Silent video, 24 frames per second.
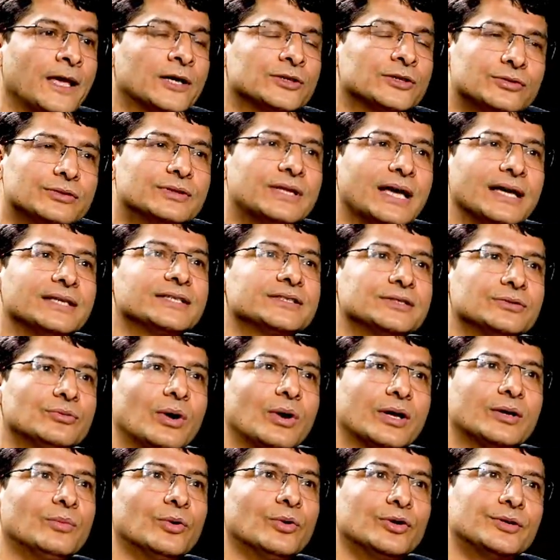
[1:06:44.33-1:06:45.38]
So that's the
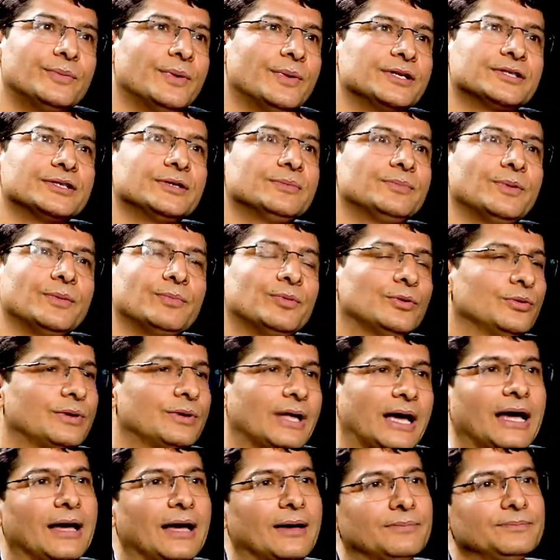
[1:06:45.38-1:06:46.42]
one motivation people would
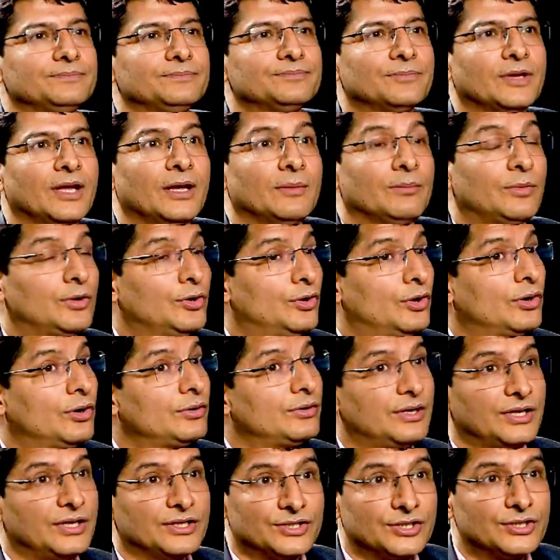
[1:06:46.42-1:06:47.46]
have. But
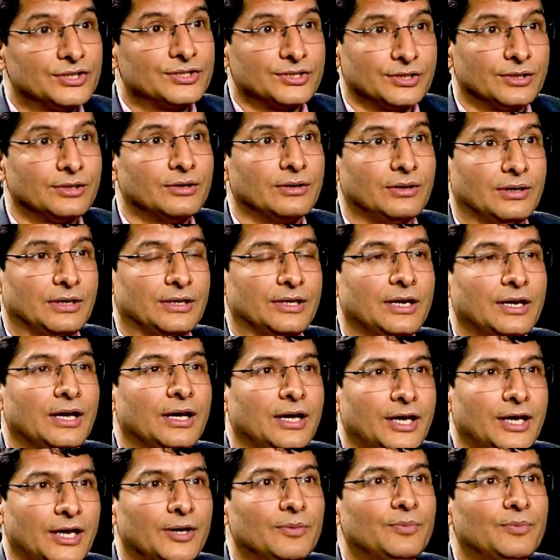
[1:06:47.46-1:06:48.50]
not necessarily
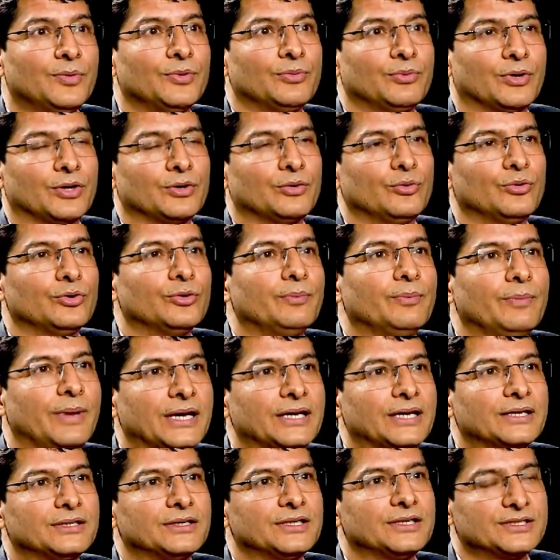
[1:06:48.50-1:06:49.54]
everyone would
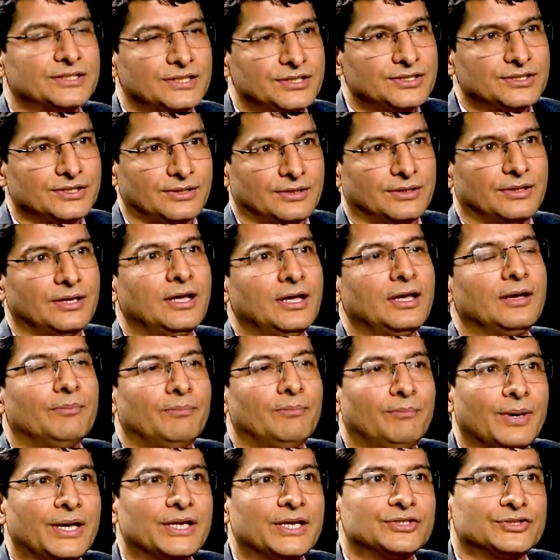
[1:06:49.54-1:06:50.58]
make decision
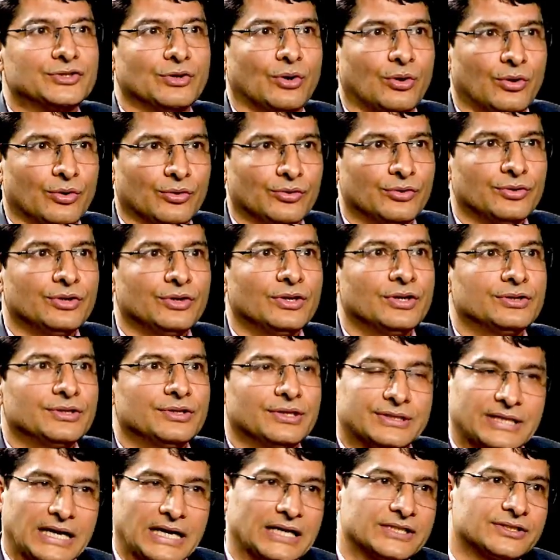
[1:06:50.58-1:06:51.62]
based on the
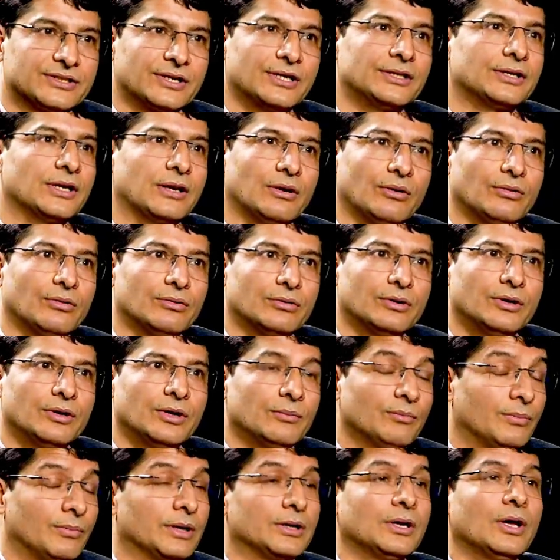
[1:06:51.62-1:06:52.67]
tax rate alone.
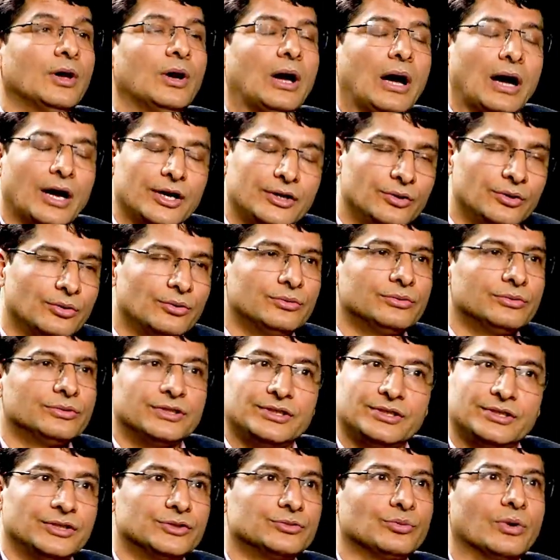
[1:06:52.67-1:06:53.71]
But I know
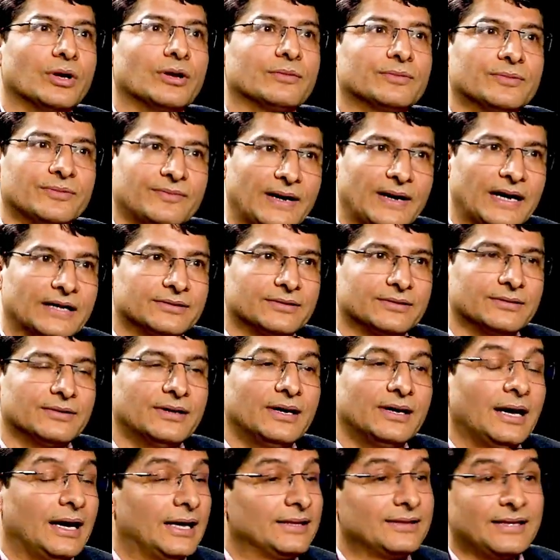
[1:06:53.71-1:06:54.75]
it is one of the factors.
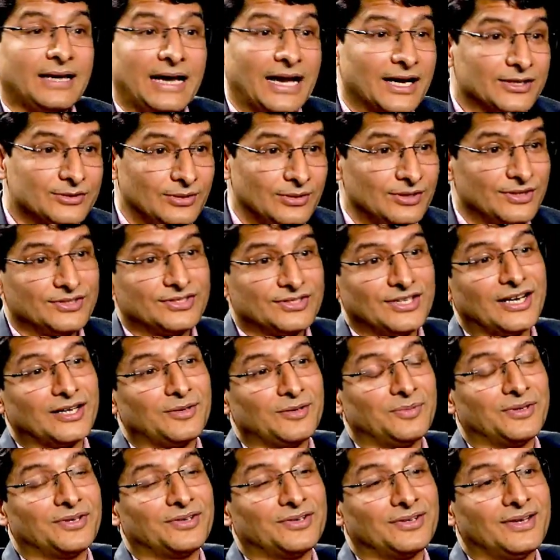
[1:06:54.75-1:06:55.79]
And actually the
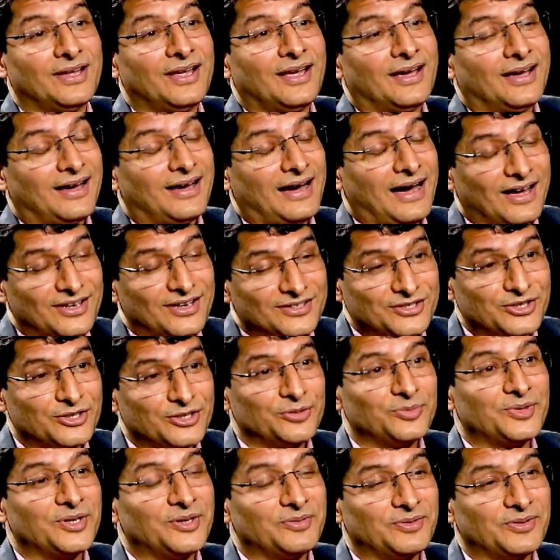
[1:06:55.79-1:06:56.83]
gentleman answered to
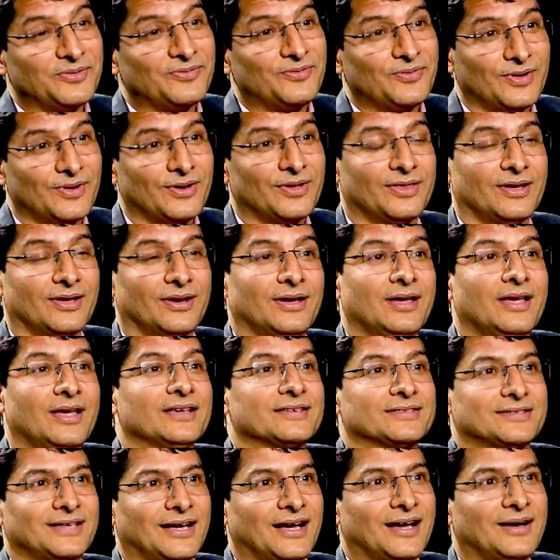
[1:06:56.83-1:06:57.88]
me even further,
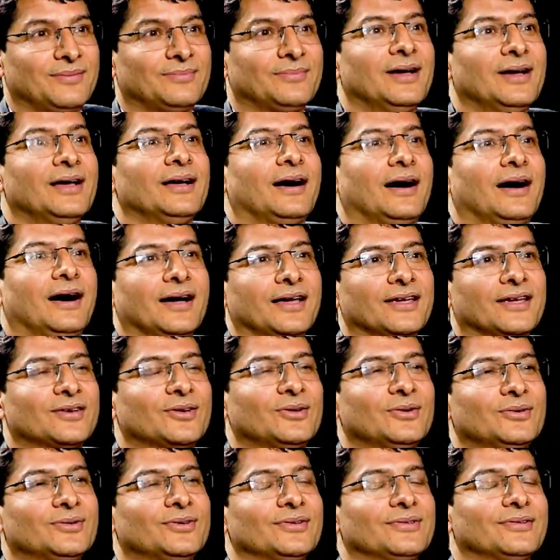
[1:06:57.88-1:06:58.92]
Sam, I
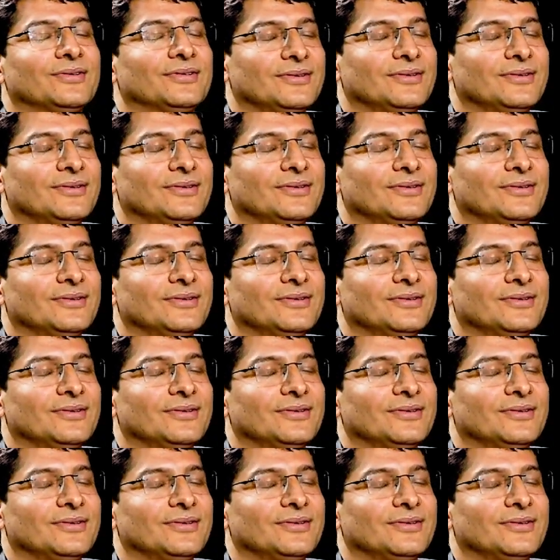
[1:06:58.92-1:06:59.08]
could